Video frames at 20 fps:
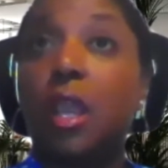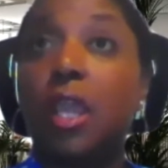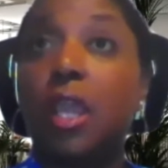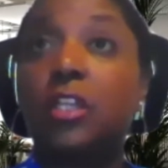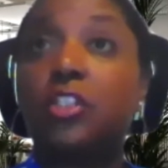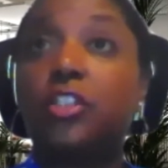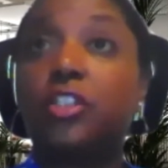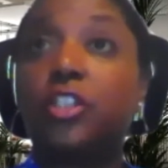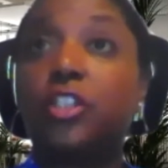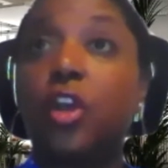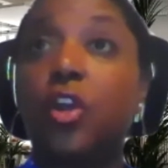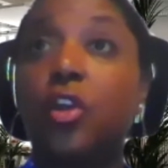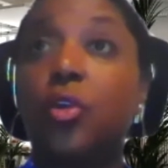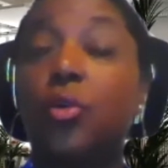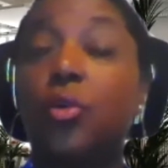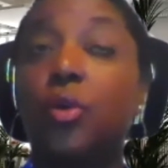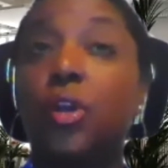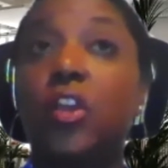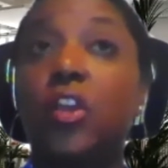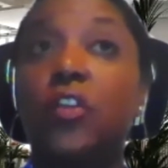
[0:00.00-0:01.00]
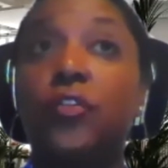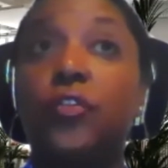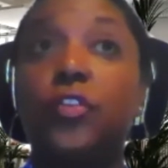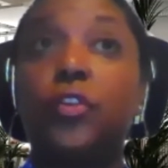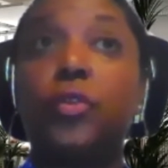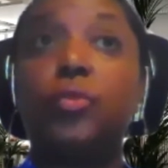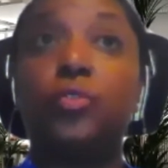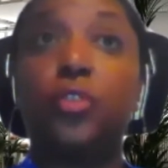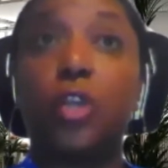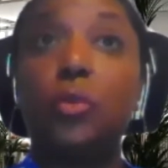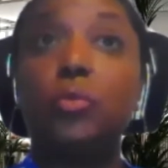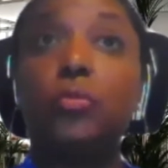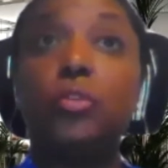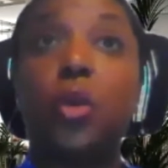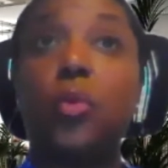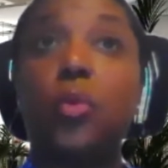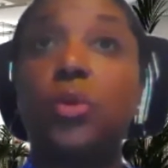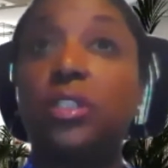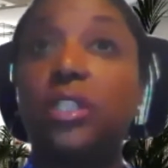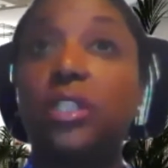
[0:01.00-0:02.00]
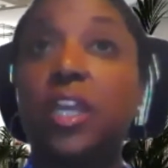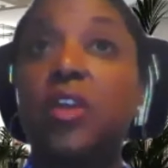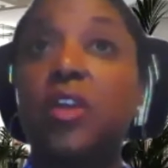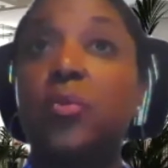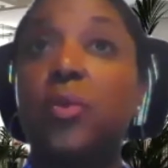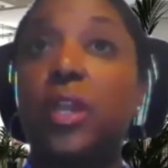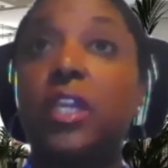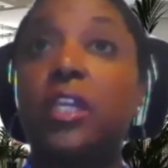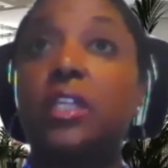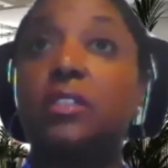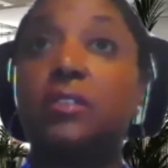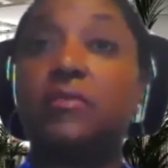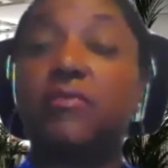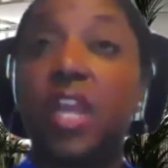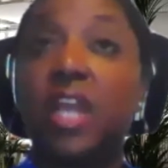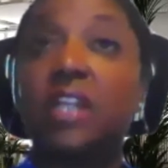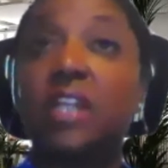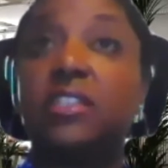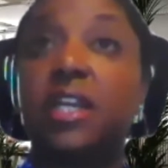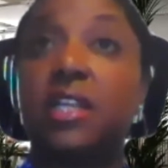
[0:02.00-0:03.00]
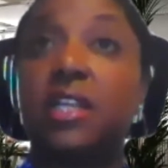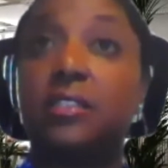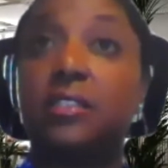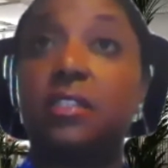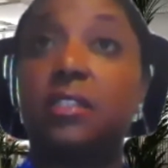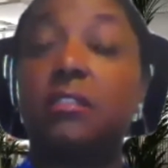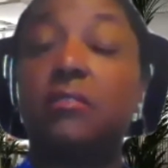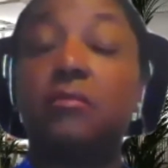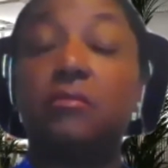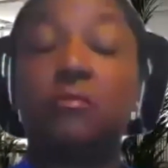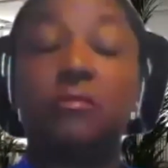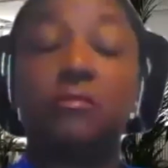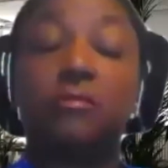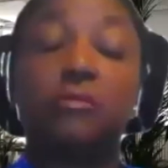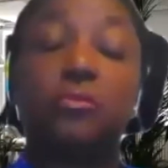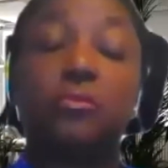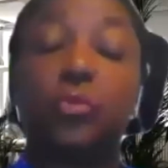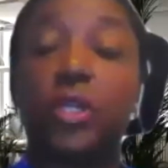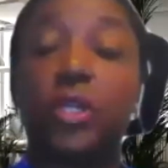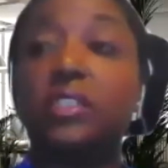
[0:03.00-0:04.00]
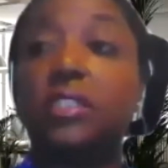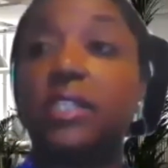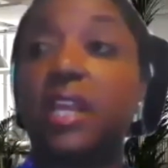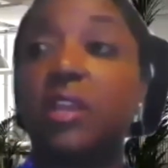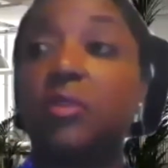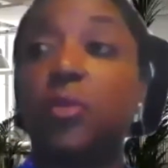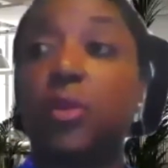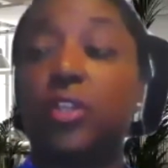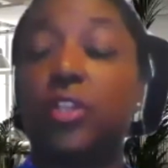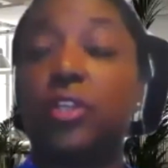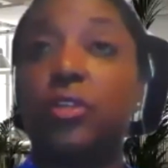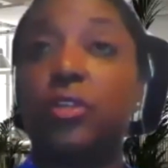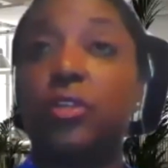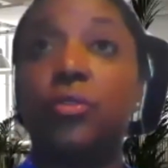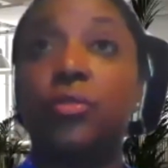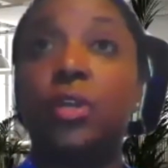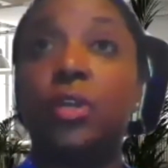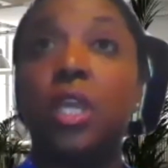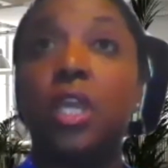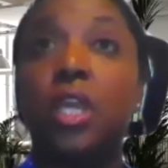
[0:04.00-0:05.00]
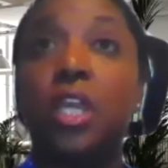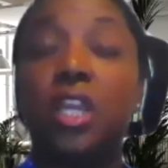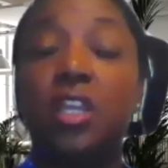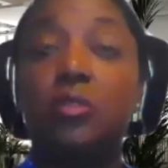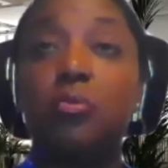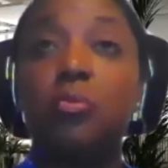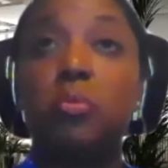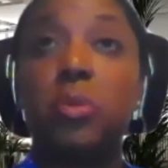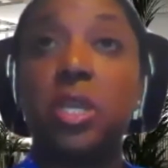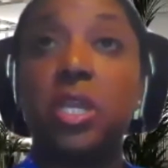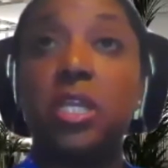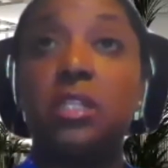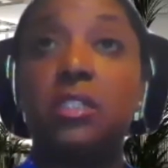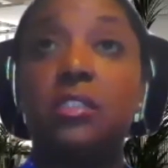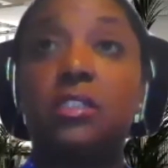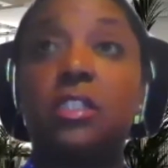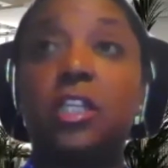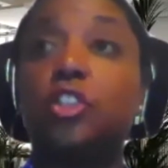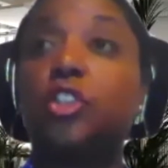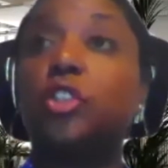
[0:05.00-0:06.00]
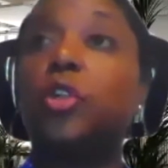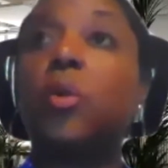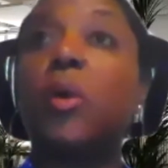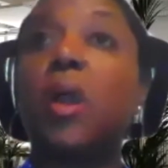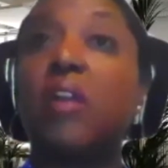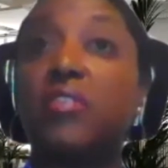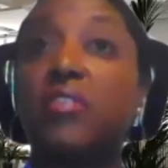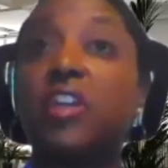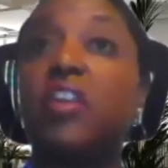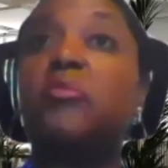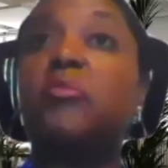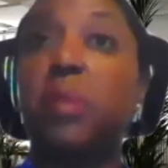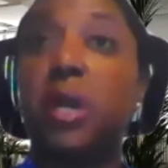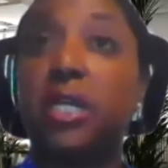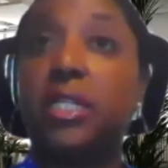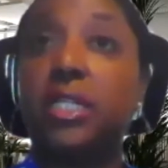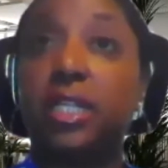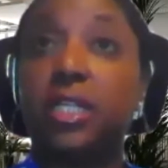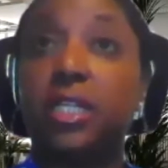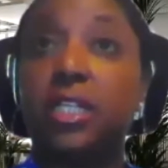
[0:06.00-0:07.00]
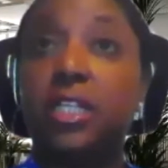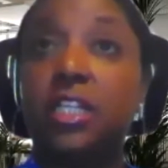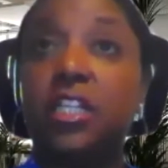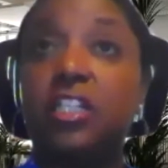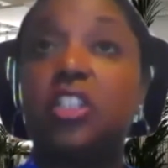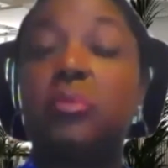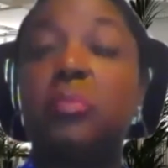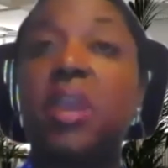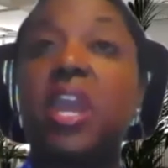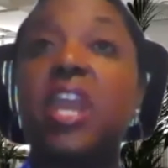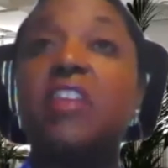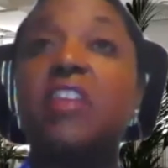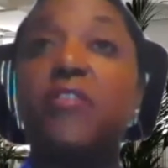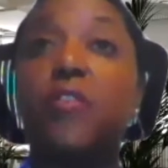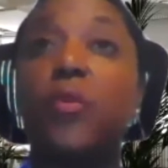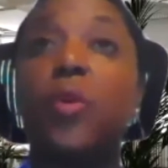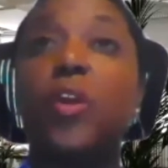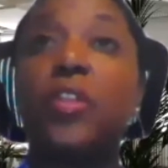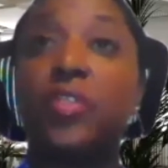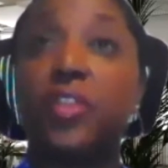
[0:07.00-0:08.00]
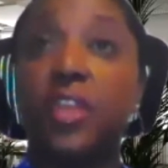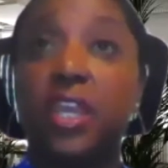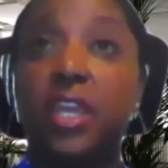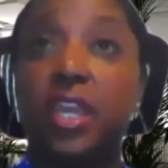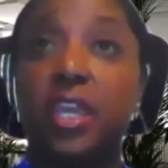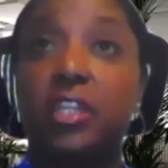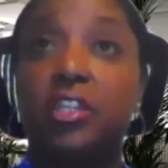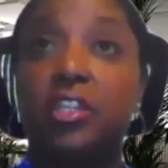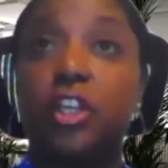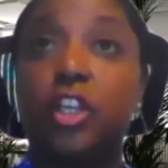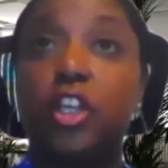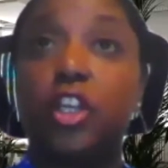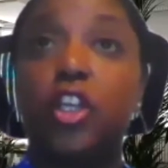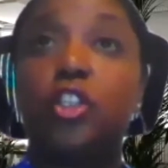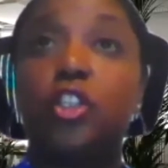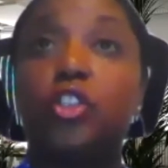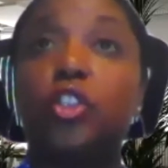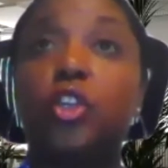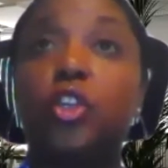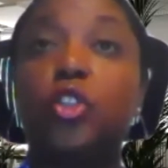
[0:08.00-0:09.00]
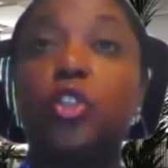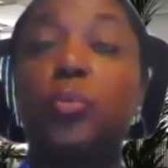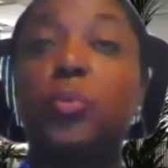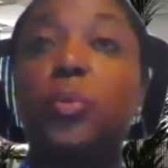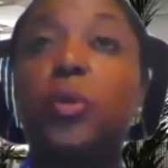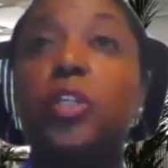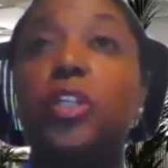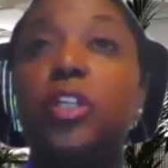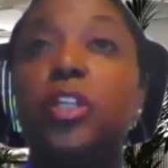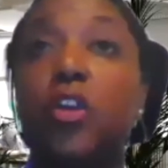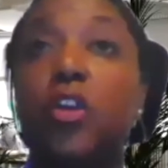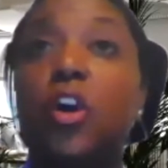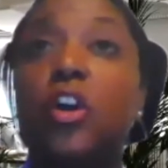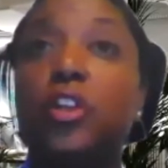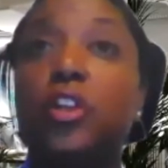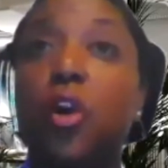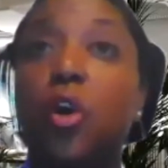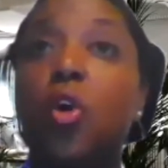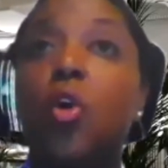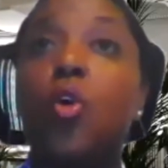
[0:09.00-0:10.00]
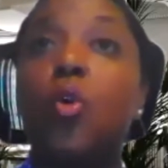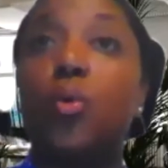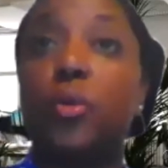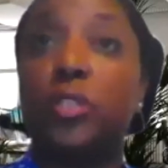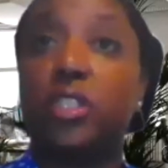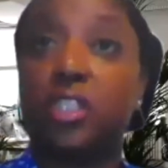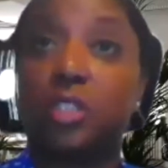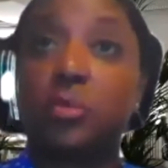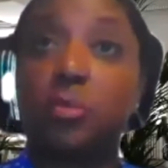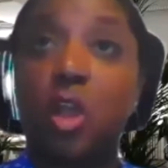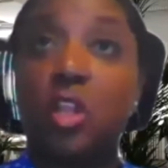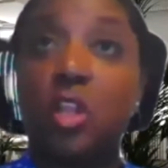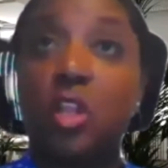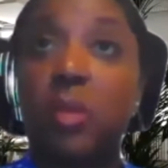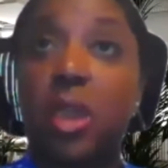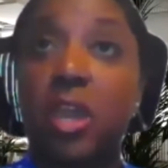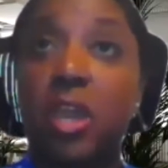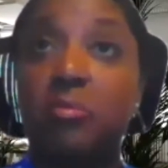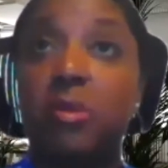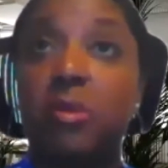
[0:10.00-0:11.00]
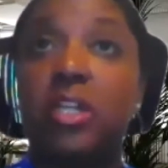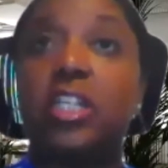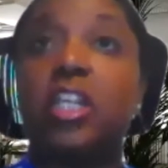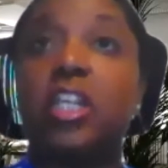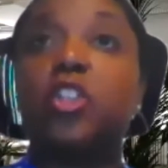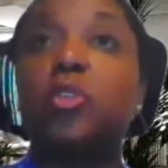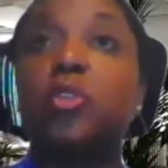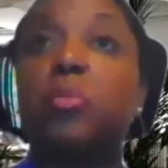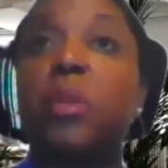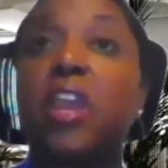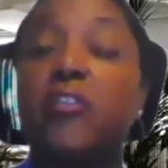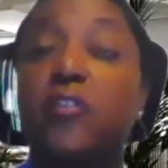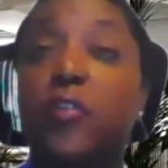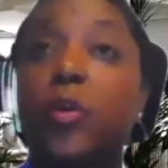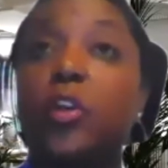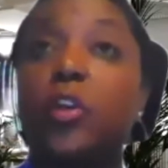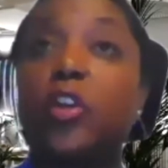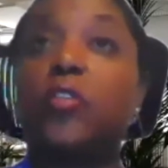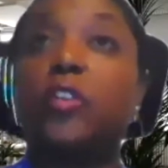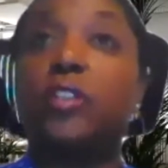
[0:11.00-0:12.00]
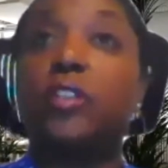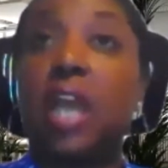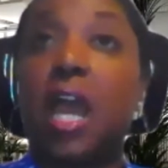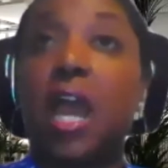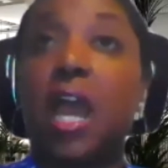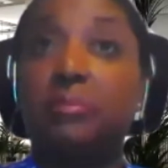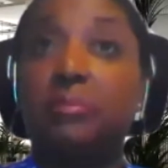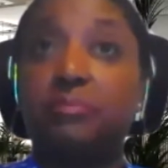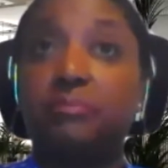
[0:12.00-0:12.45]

And so if you don't know what layaway is, if that doesn't resonate with you, it means that you don't have enough money to pay for it then. So you put it on hold with a small amount of money and you pay for it over time.